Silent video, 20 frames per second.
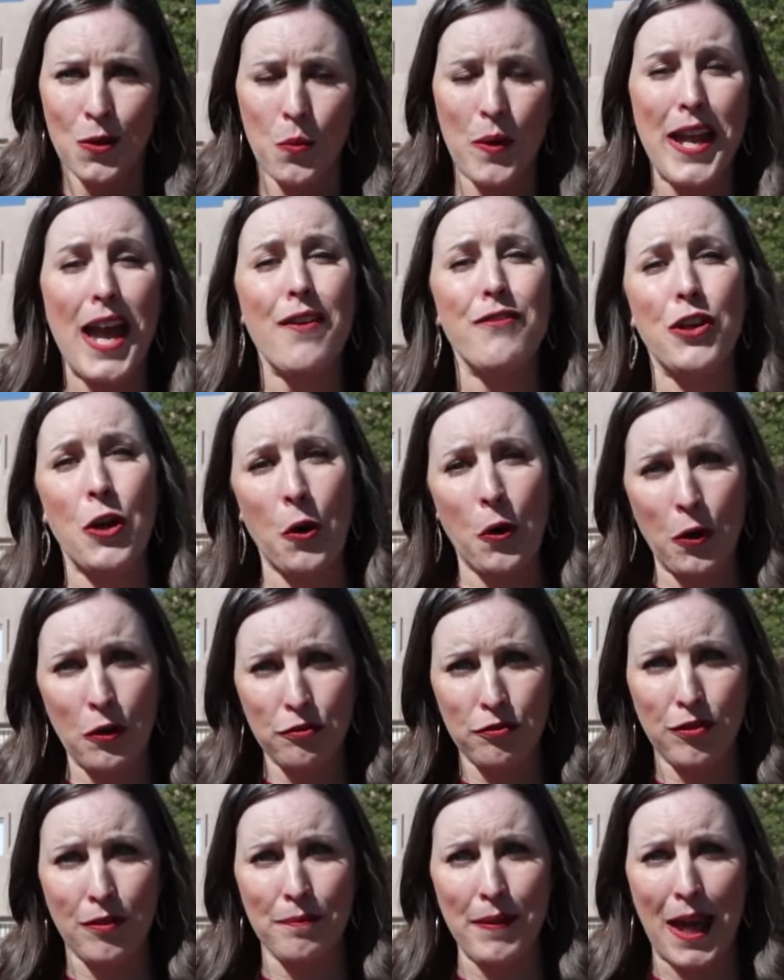We haven't heard
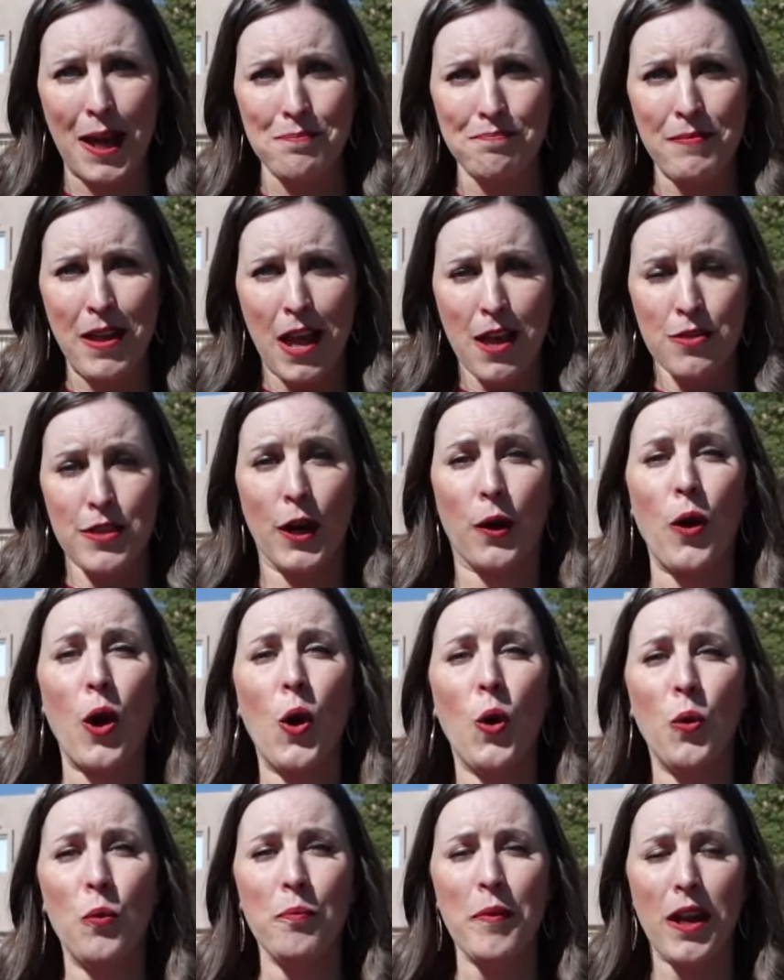from them. Their
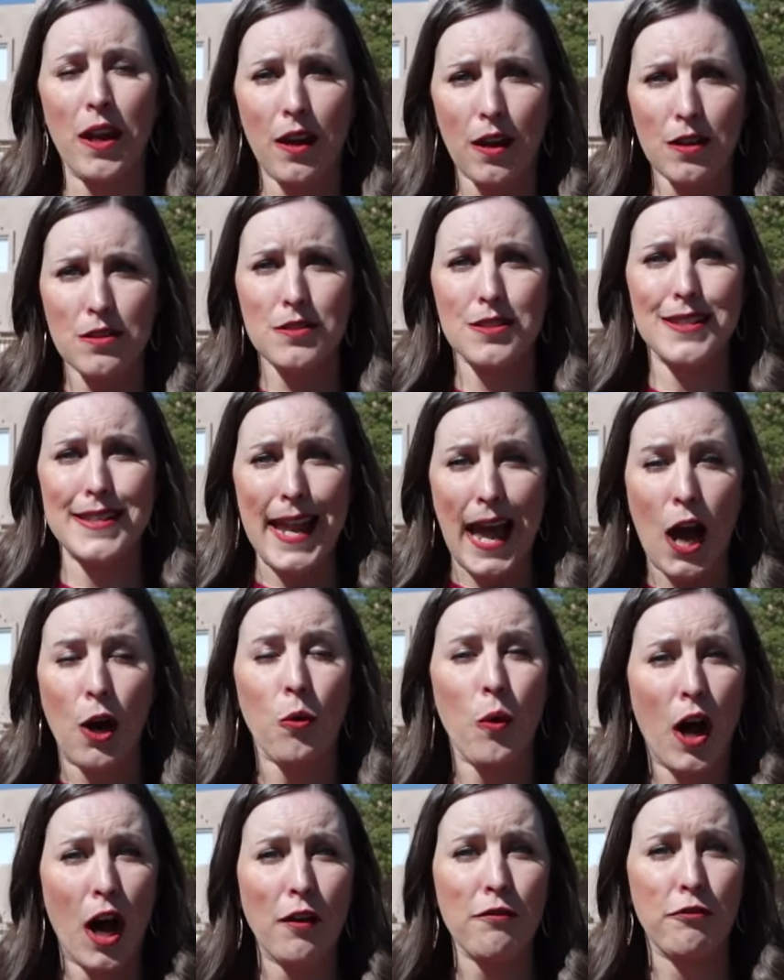home is
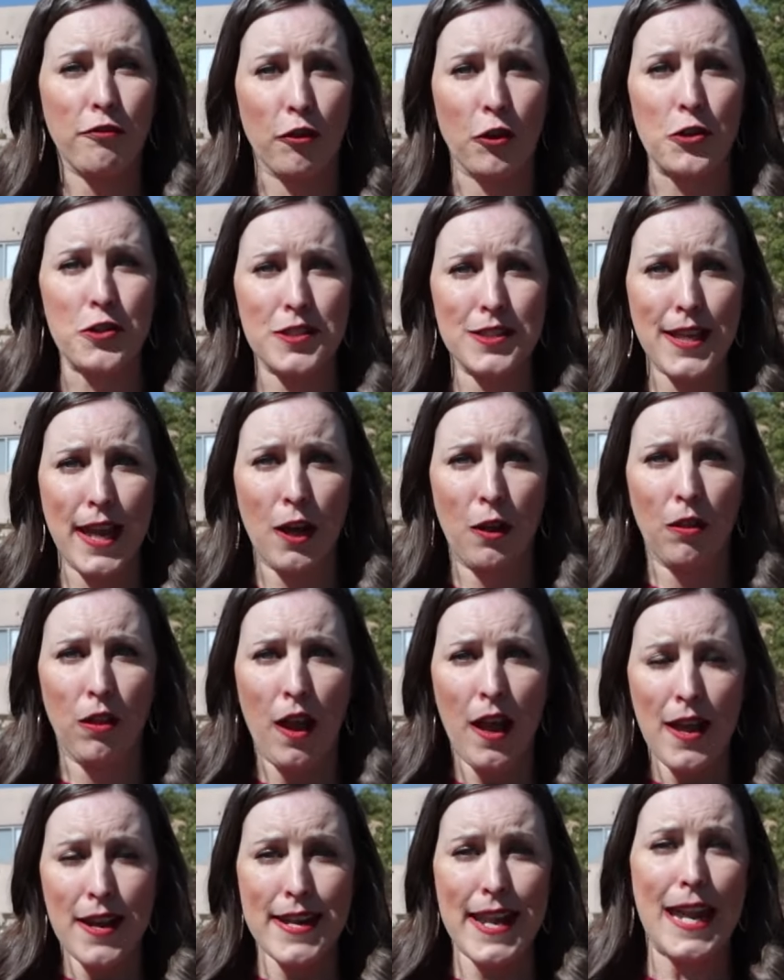now up for sale.
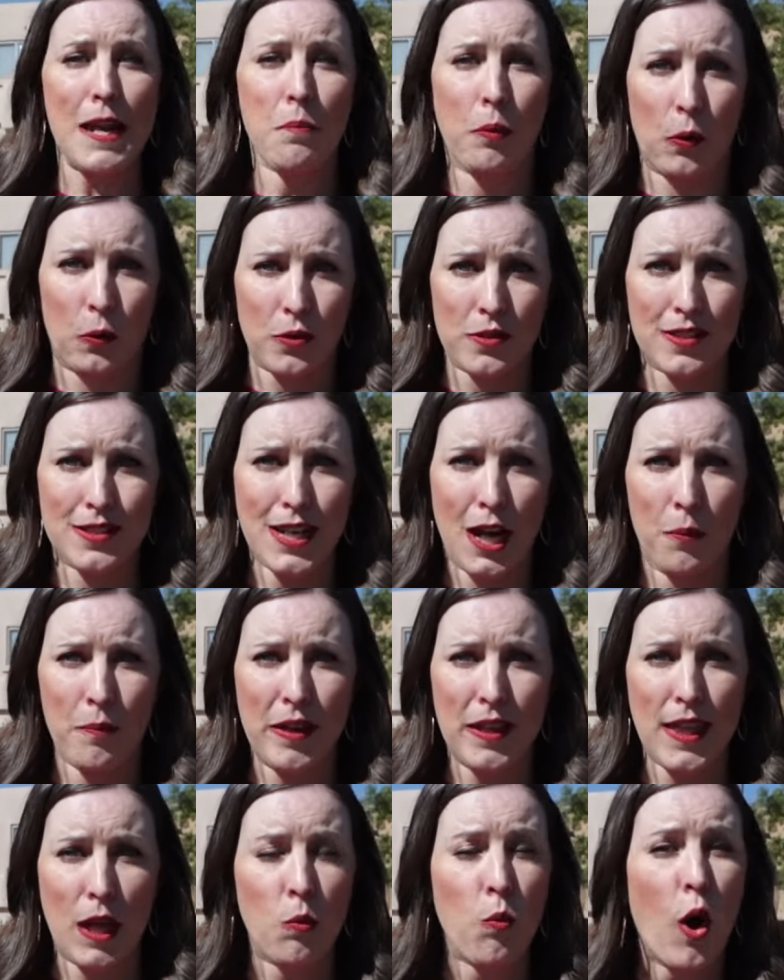Neighbors tell
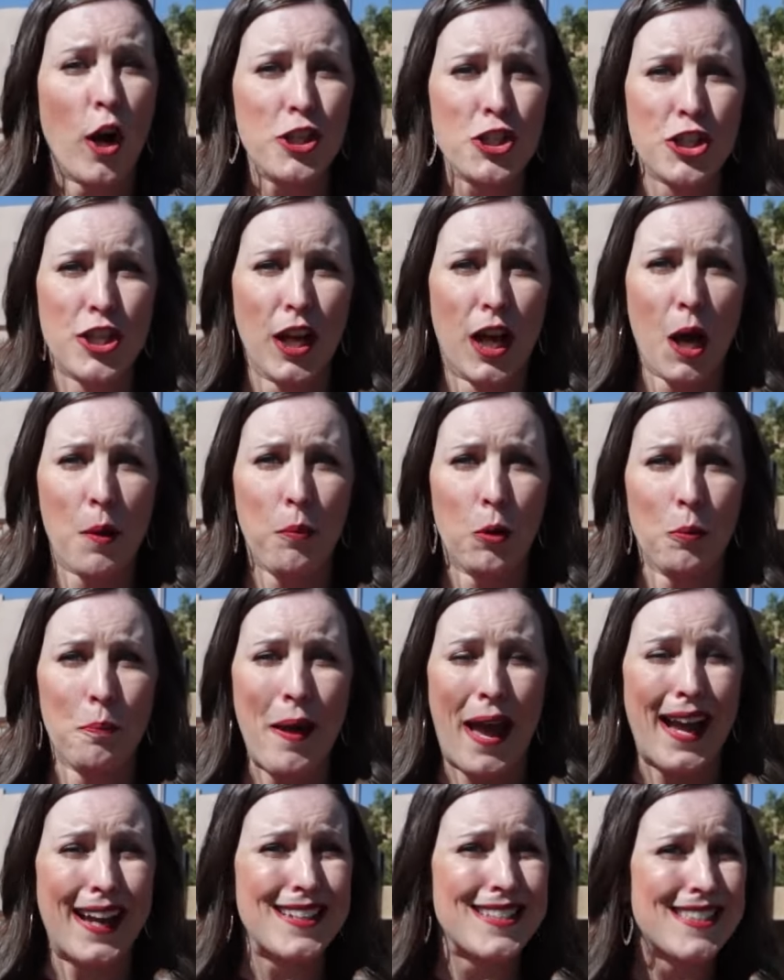me they watched the couple
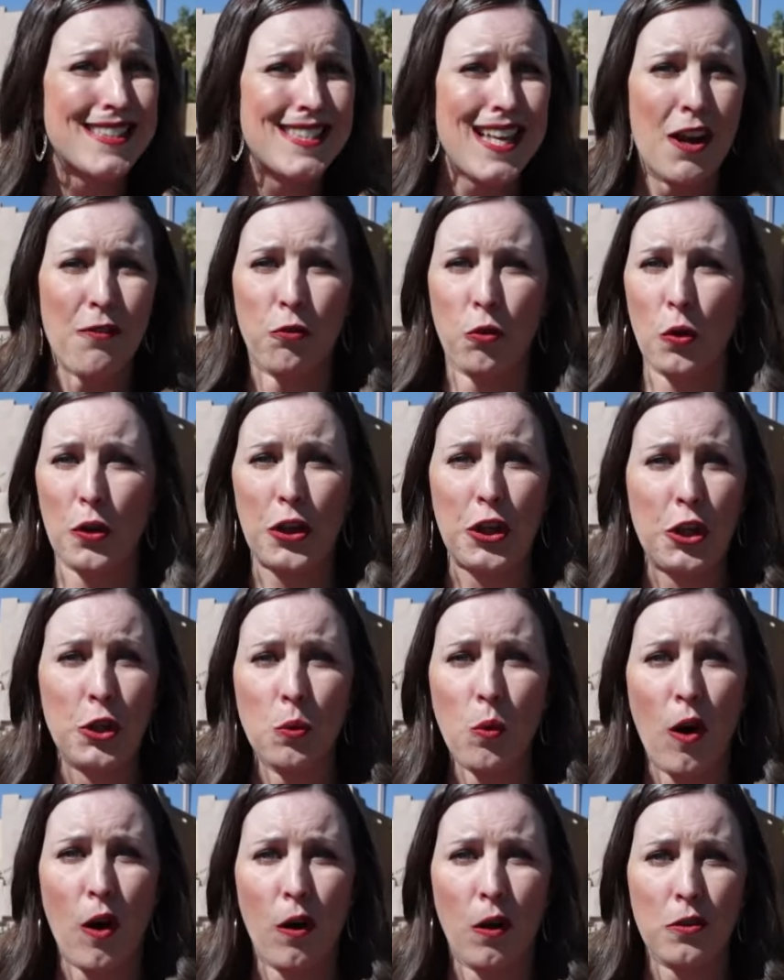pack several
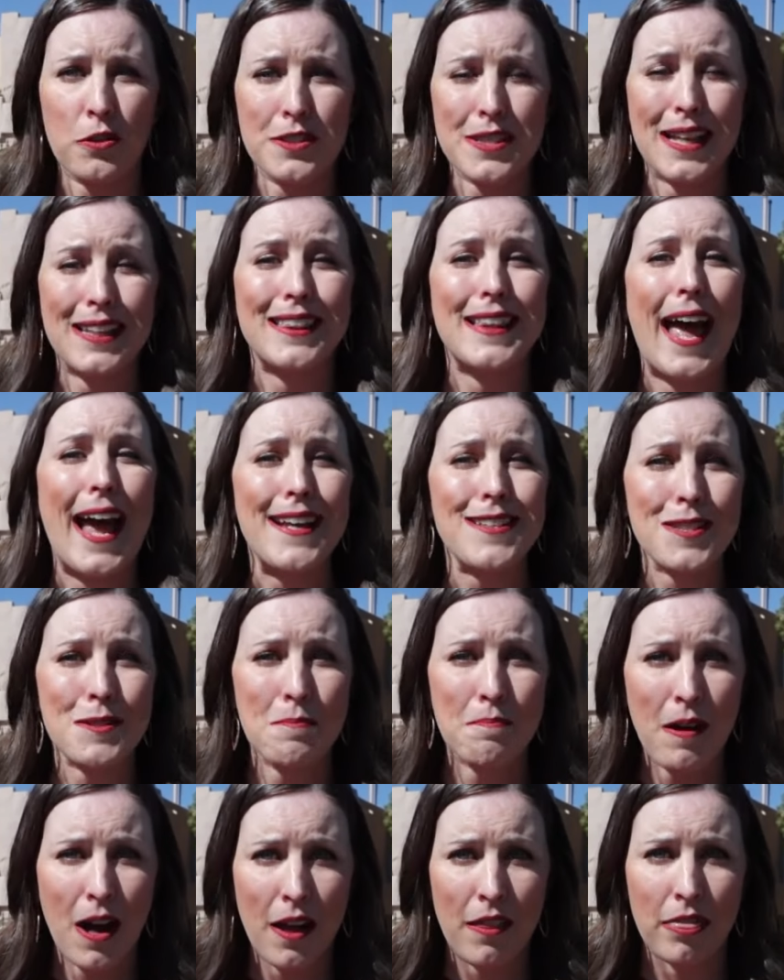U-Hauls last
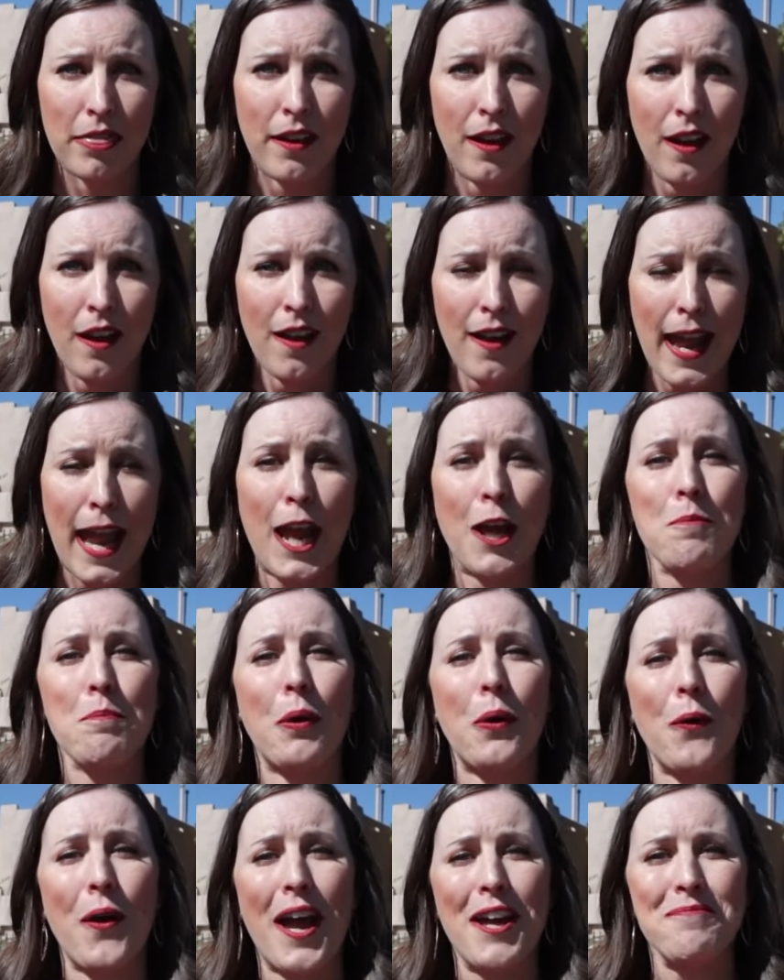month. Ann
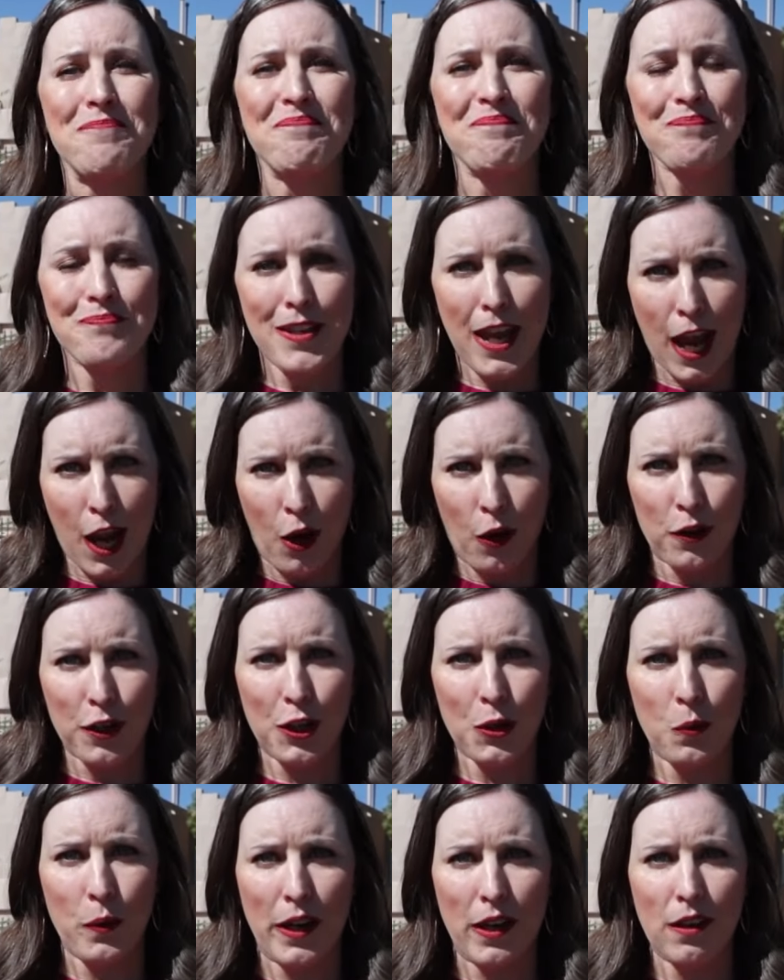Perrette,
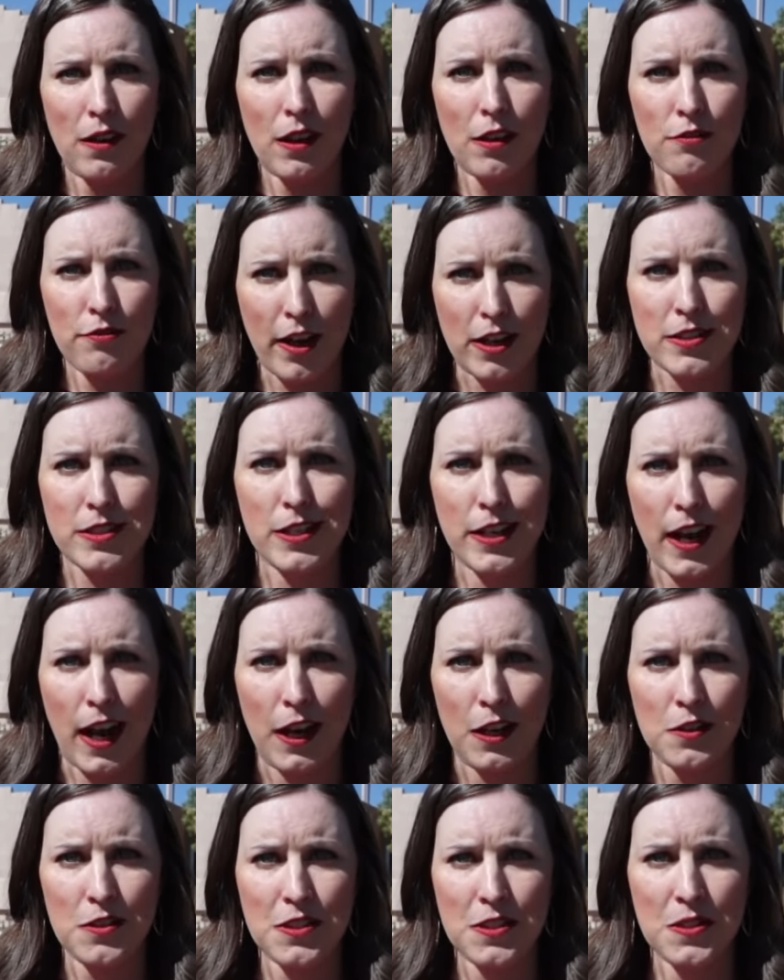KRQE
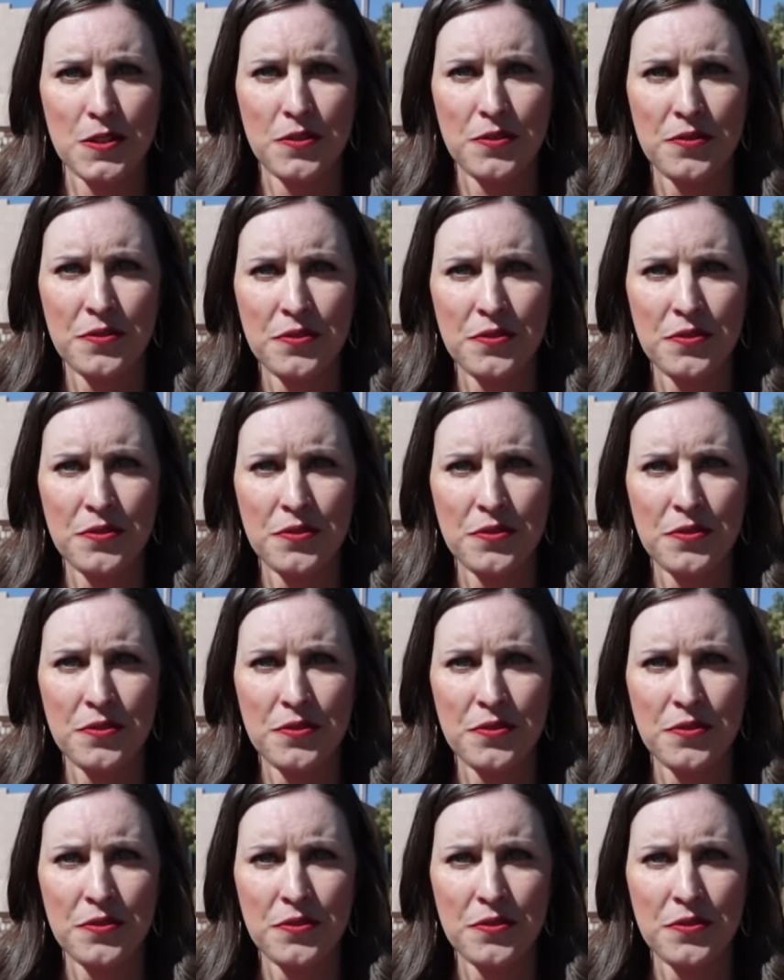investigates.